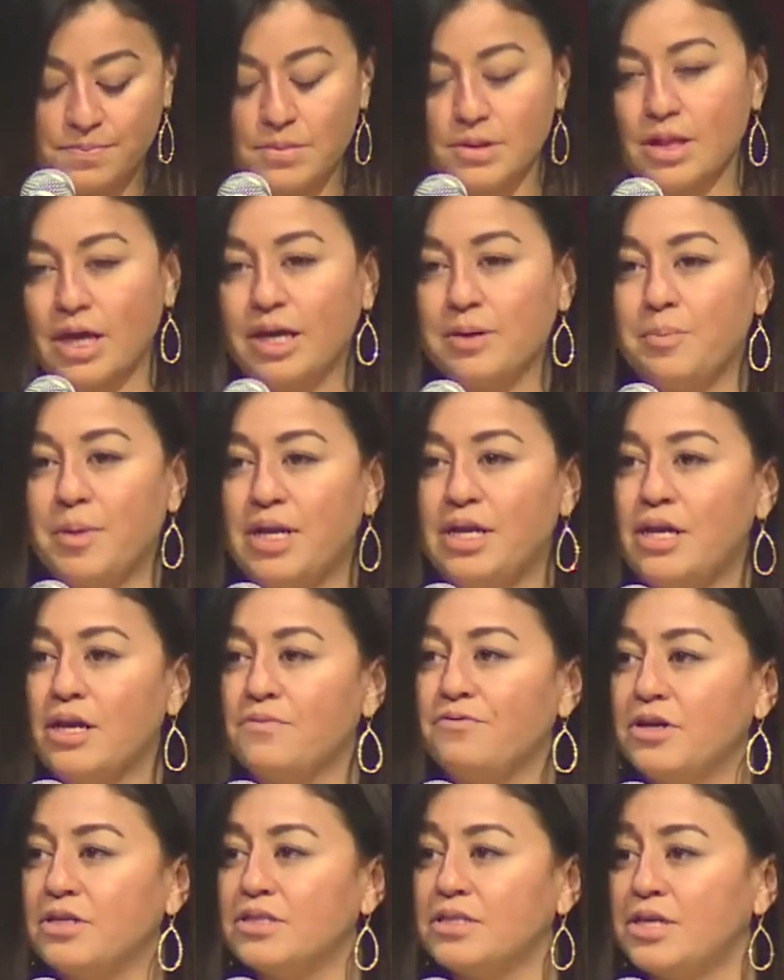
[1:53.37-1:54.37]
Like many
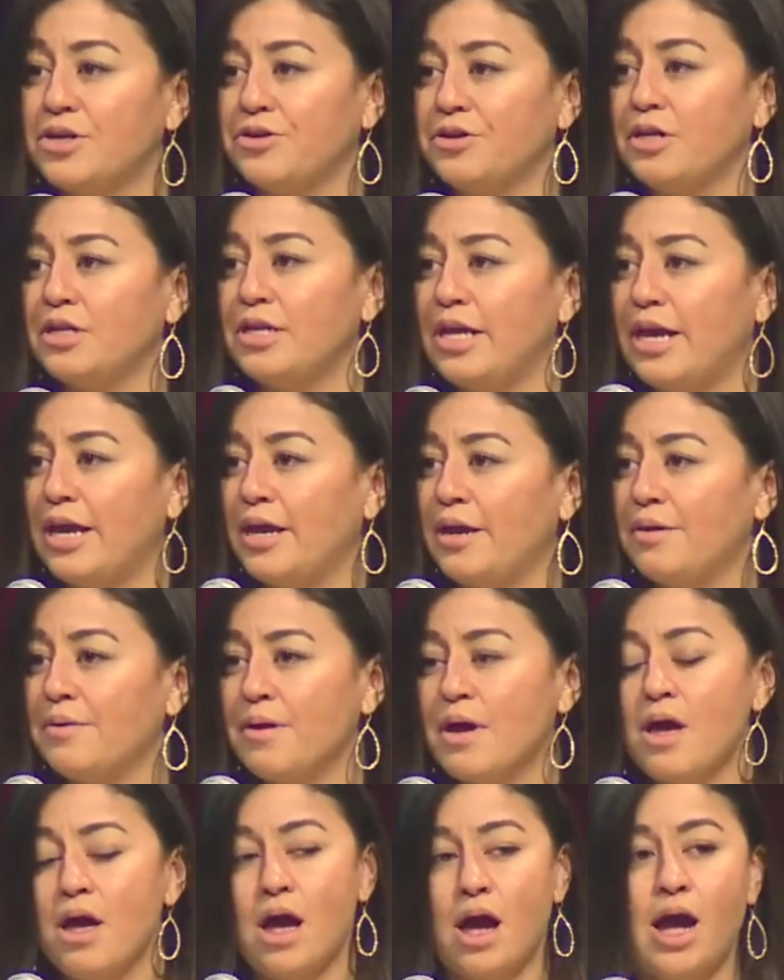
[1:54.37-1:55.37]
of us here today,
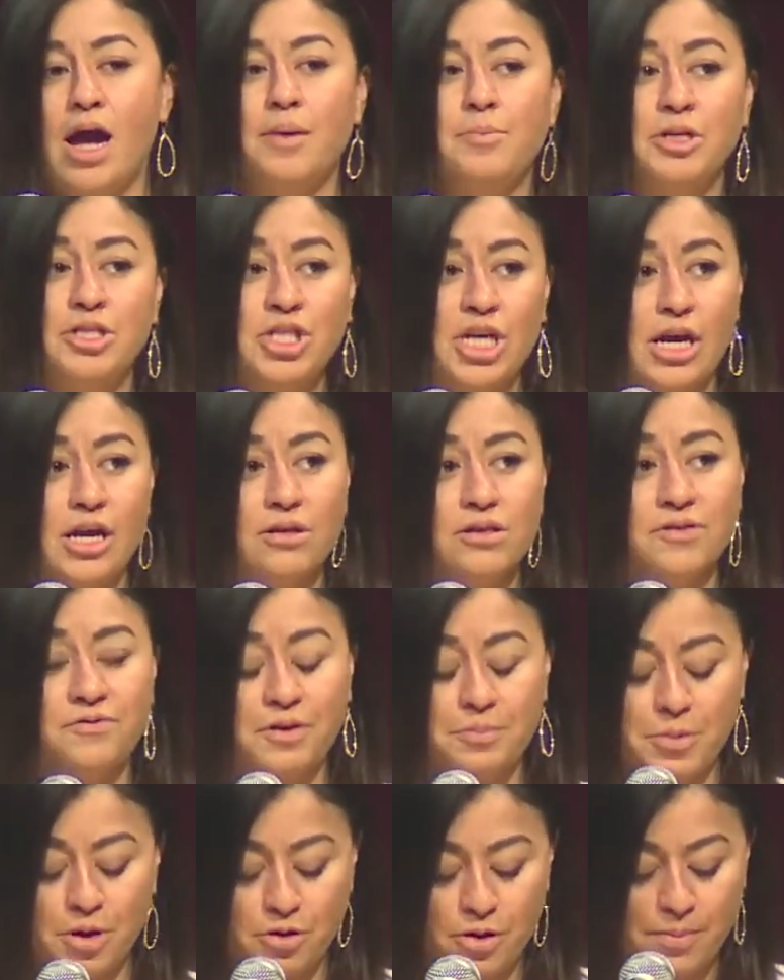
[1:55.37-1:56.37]
I'm a child of
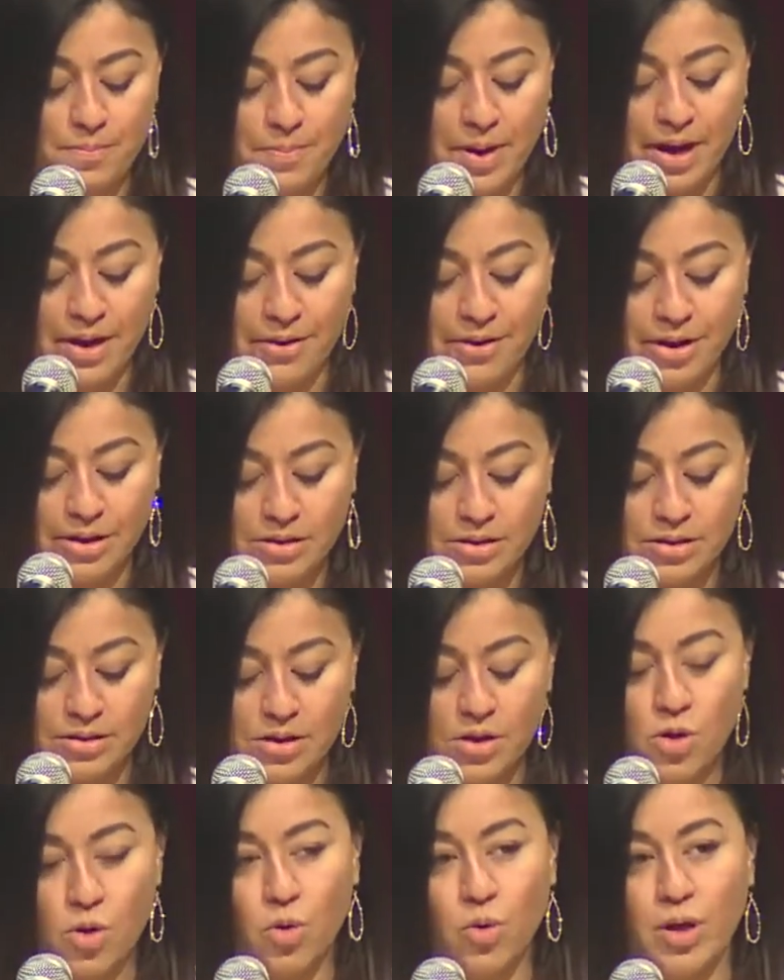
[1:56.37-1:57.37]
immigrant parents
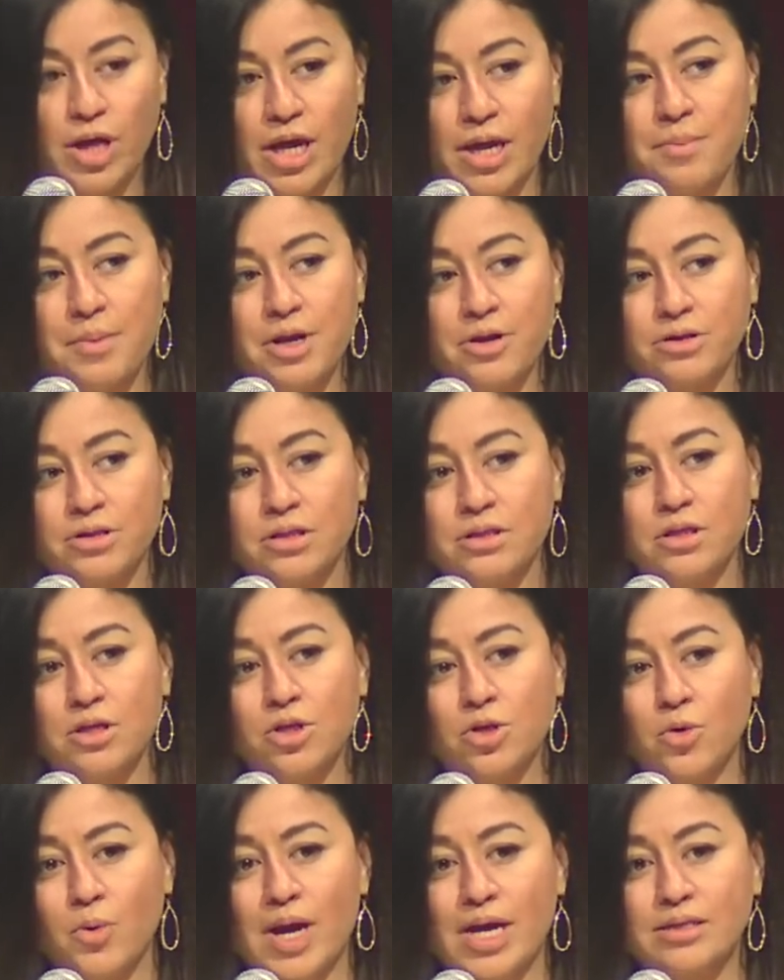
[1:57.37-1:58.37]
who came here to
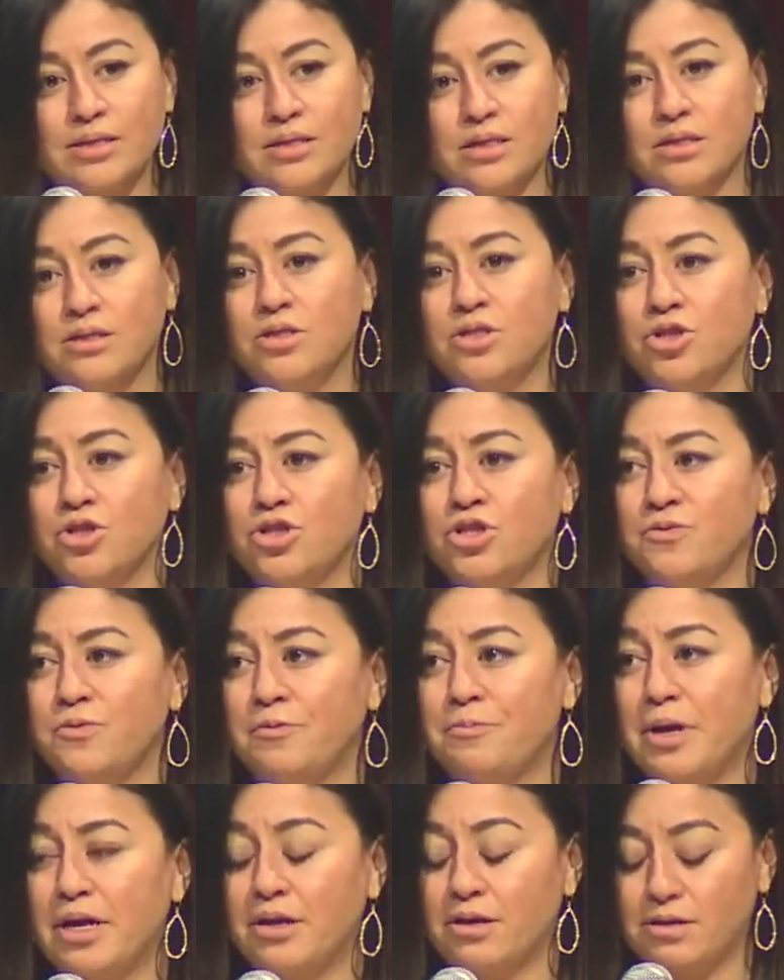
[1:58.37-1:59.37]
the U.S. in search of a
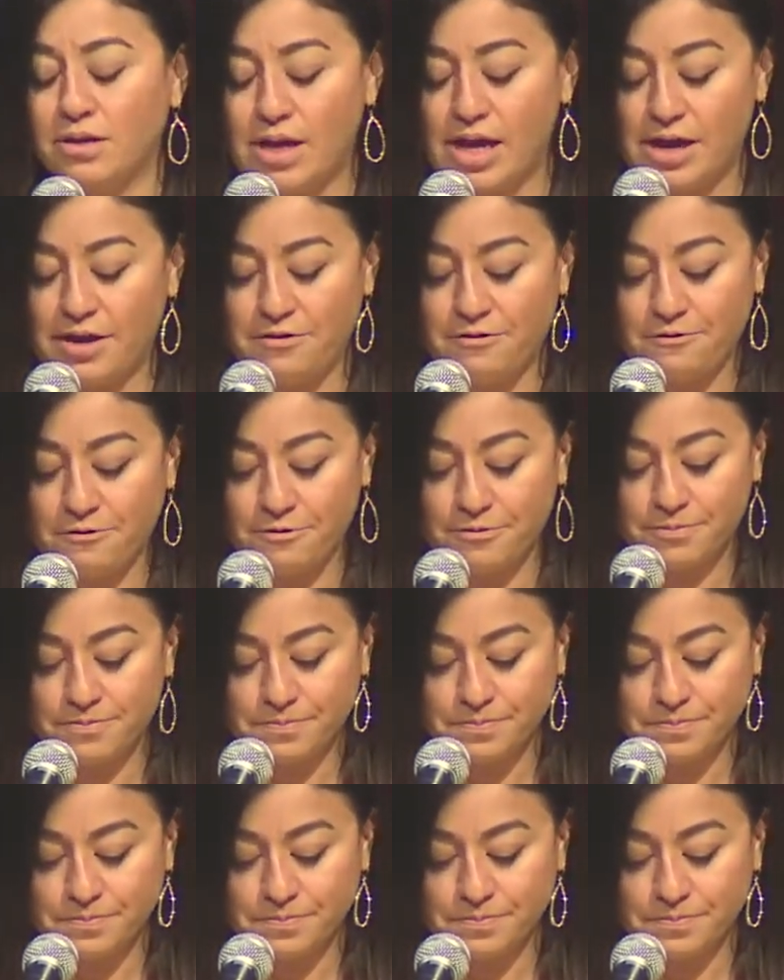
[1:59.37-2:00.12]
better life.